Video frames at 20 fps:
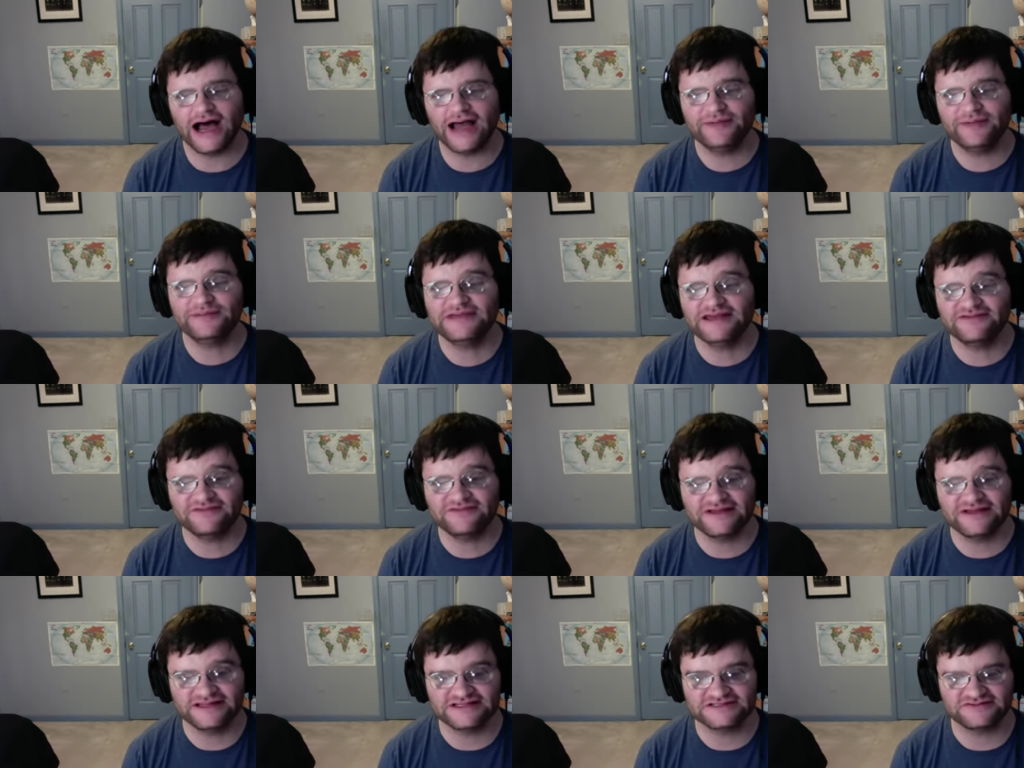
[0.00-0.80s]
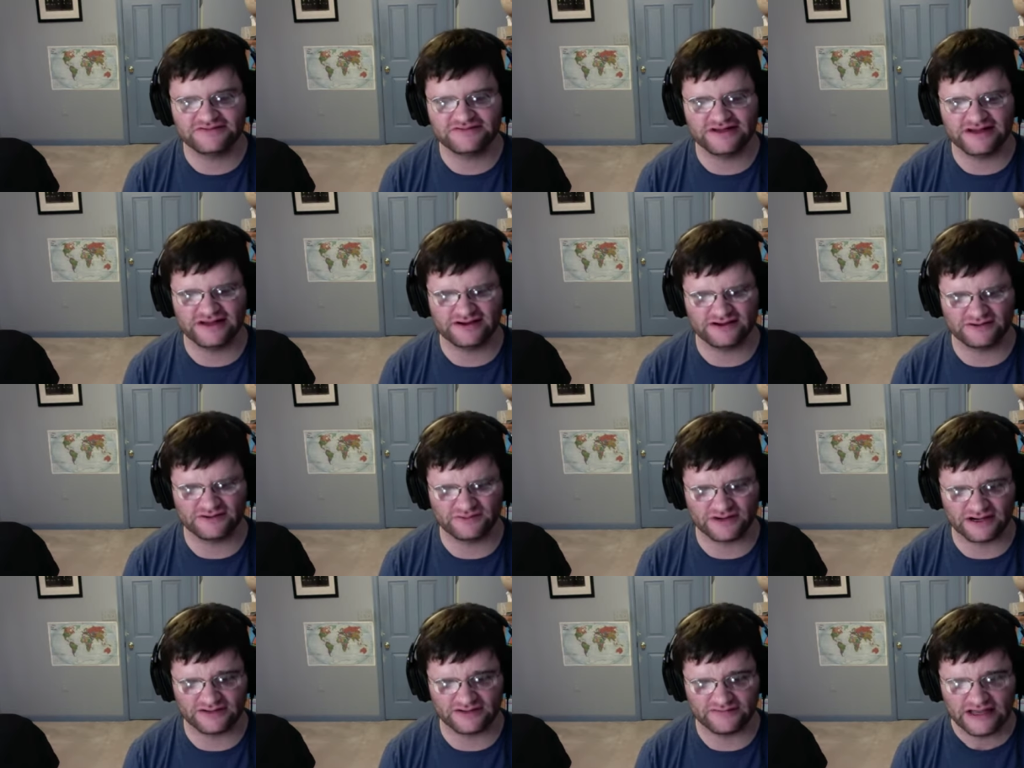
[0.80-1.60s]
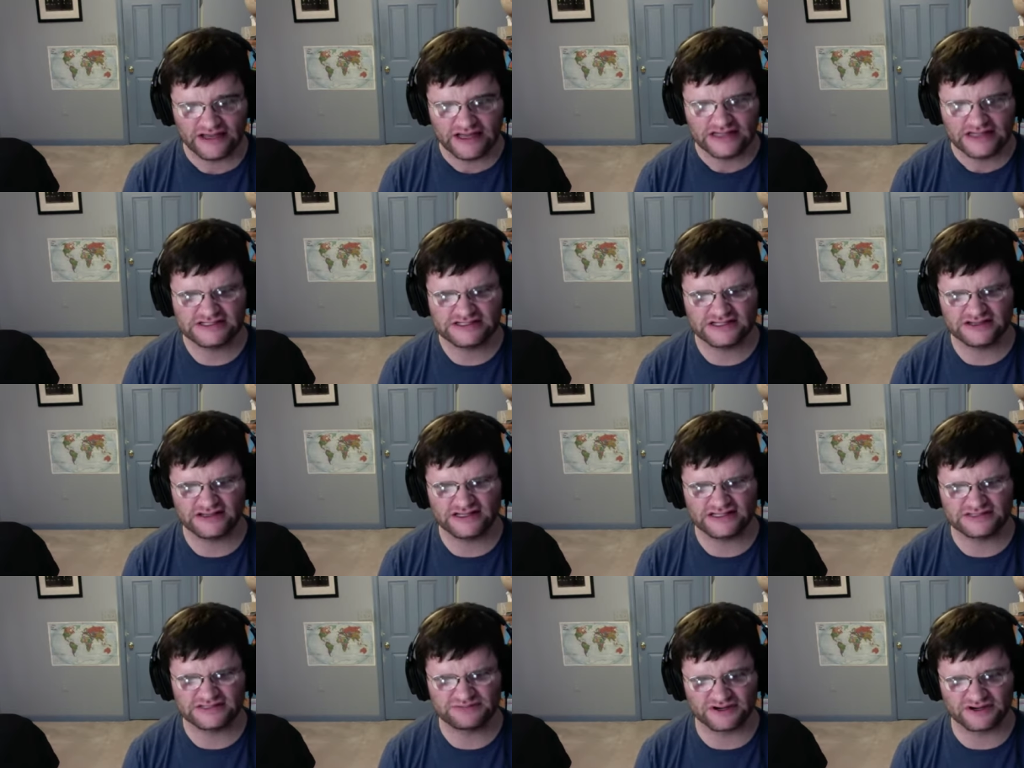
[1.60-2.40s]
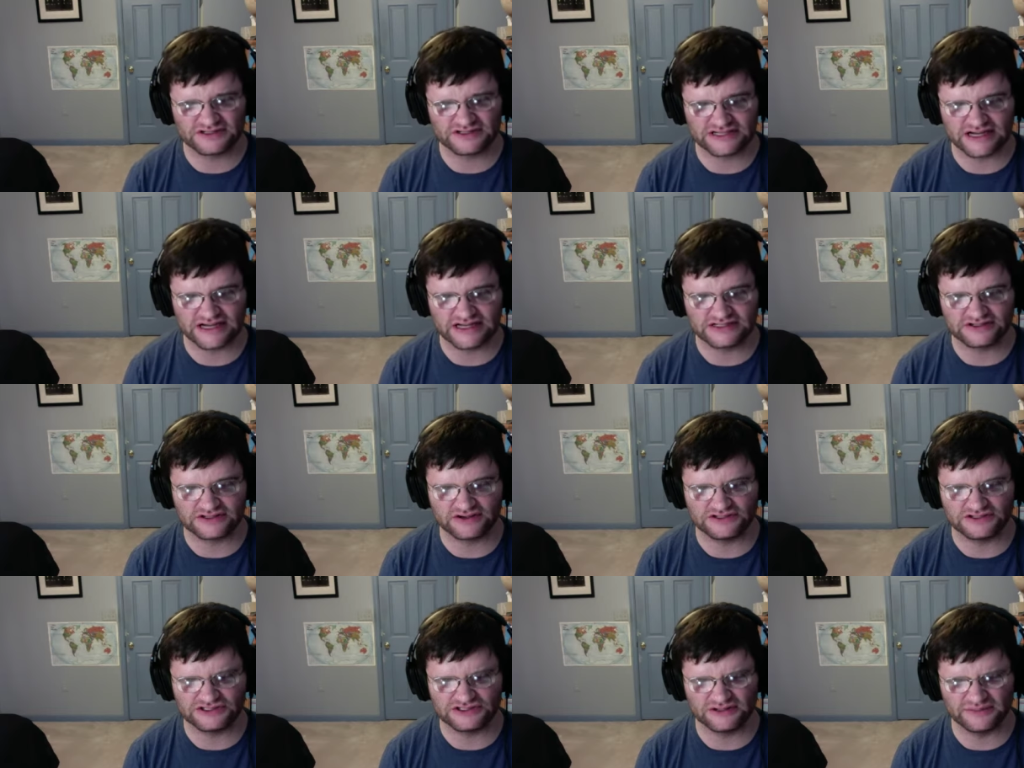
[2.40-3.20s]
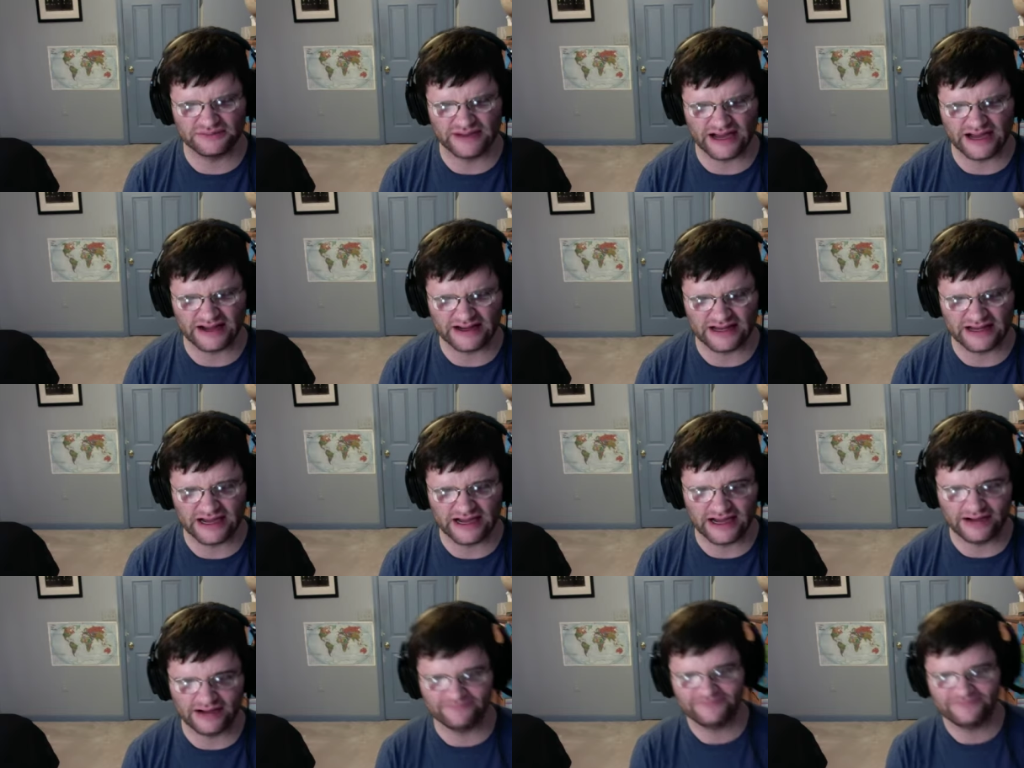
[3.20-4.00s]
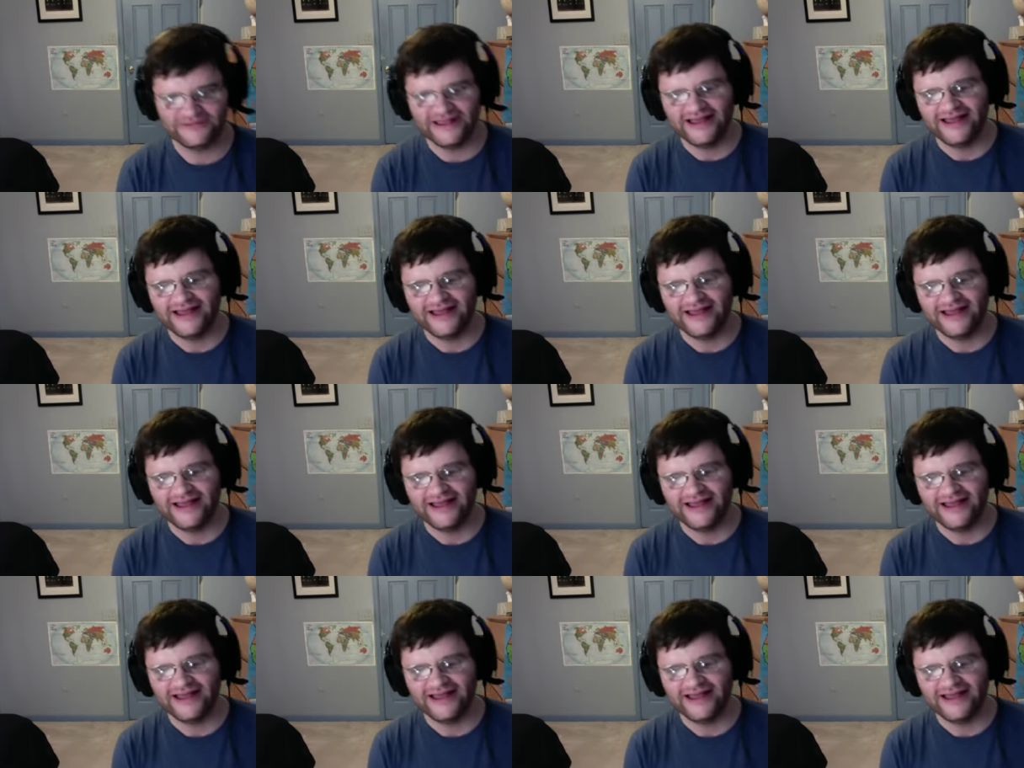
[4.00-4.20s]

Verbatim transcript: I'm giving this video to one of to this person I told you about. Um